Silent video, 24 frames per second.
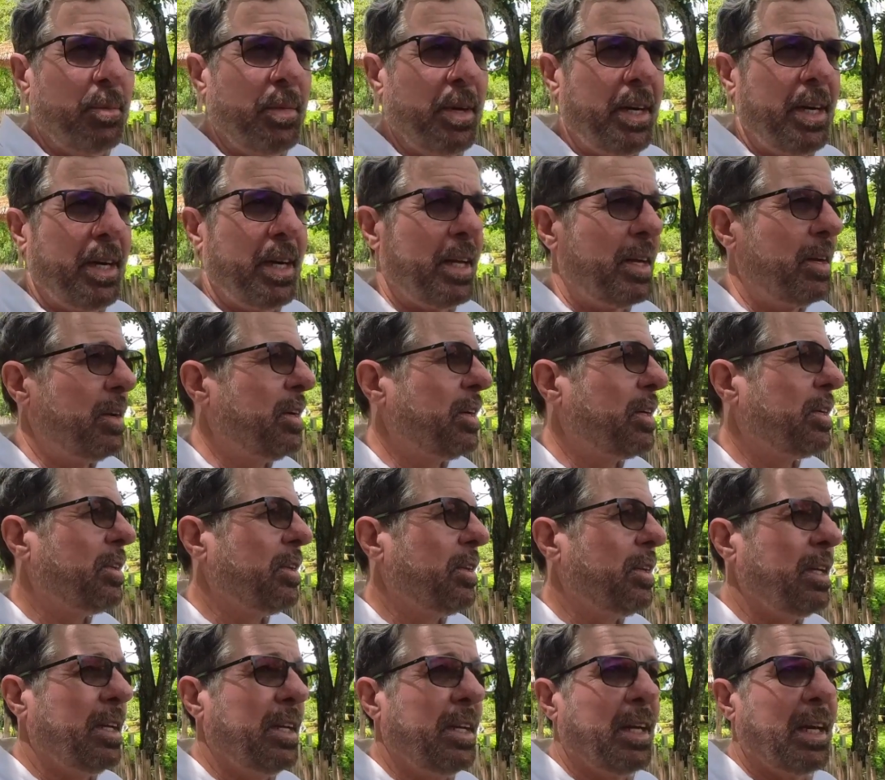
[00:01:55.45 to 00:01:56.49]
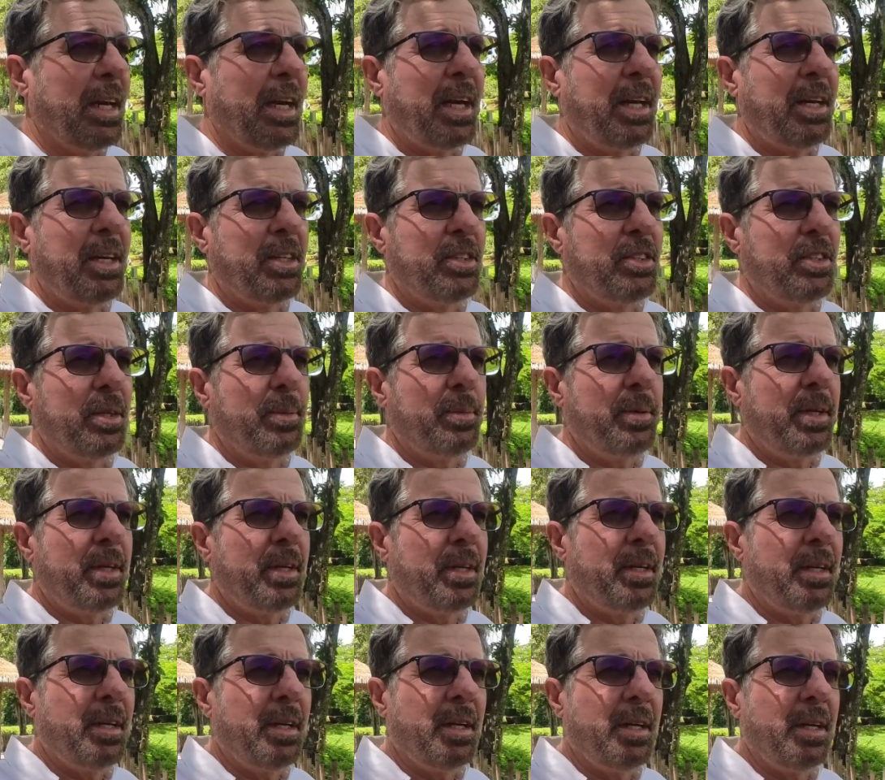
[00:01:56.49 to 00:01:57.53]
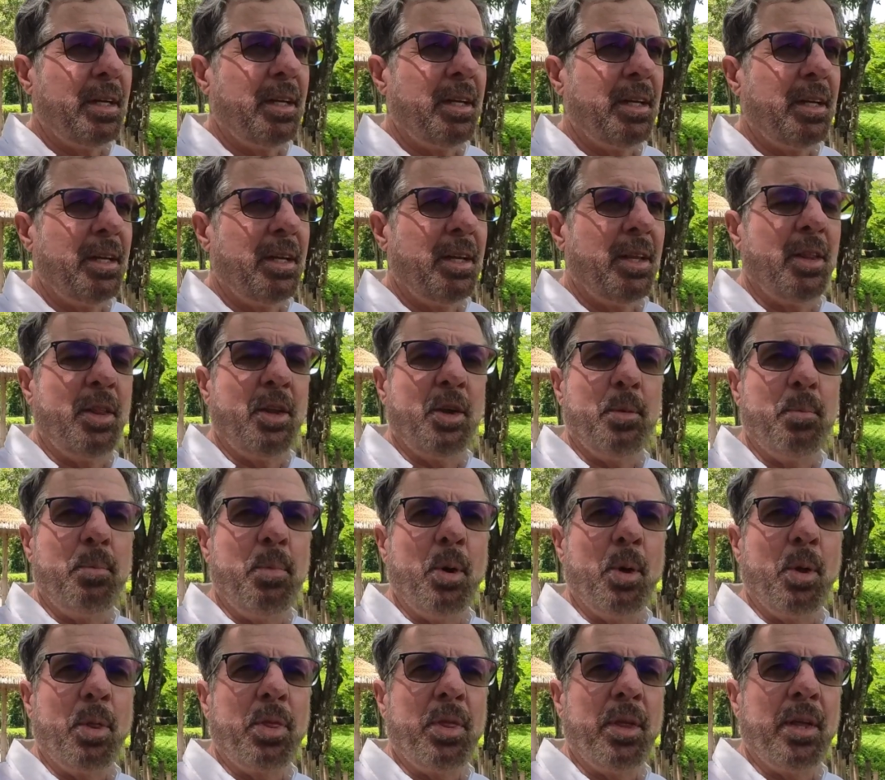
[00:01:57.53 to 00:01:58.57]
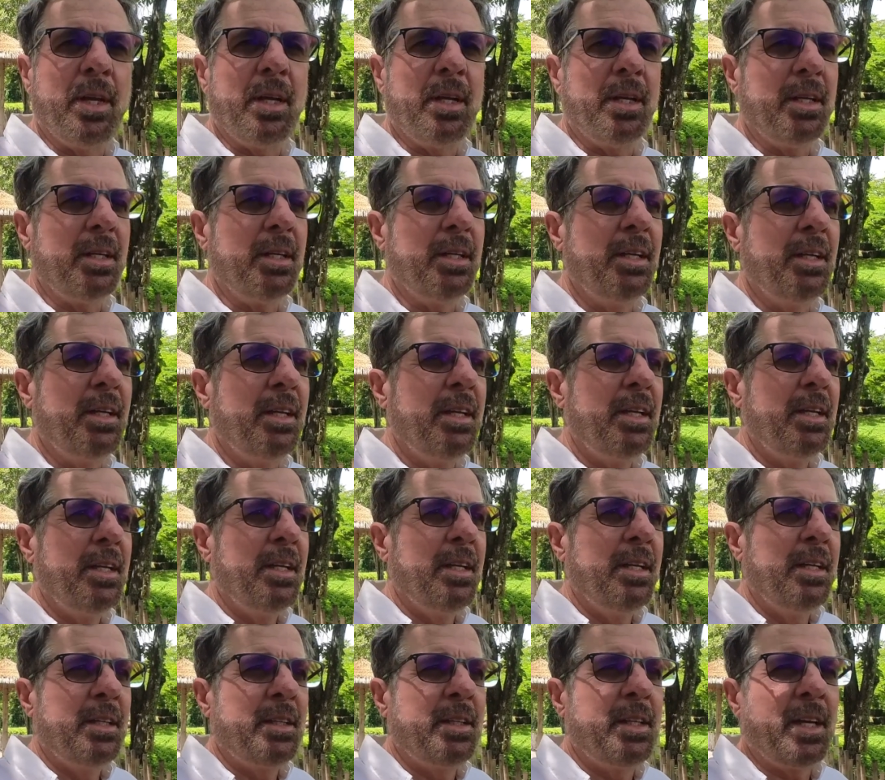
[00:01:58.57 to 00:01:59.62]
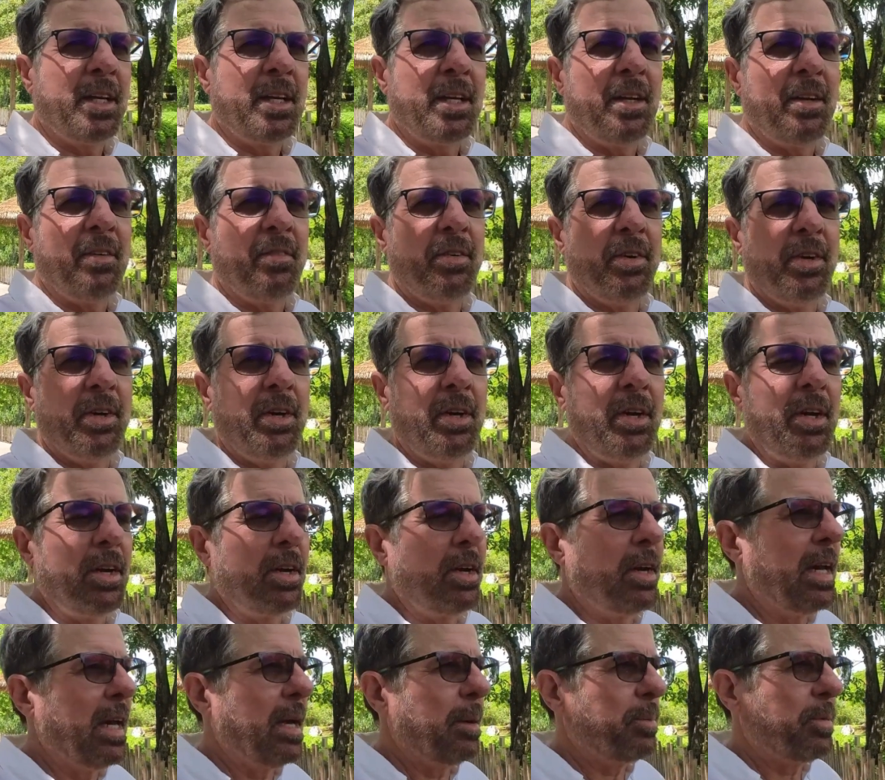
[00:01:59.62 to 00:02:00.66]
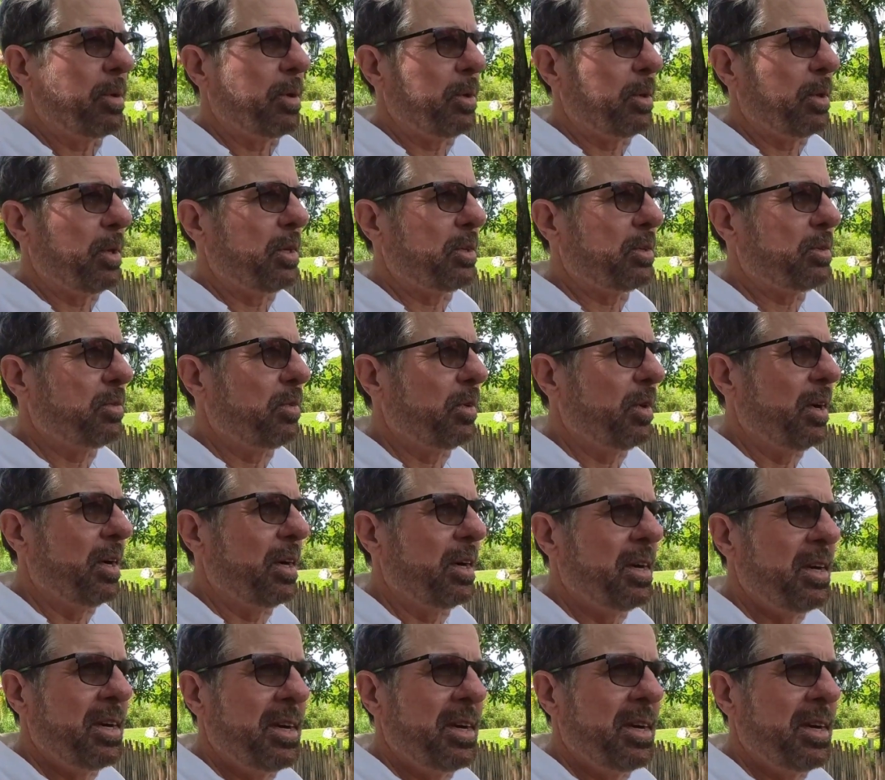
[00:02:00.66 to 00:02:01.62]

I made it out here to the lion exhibit, and they're both taking a very long nap here thus far.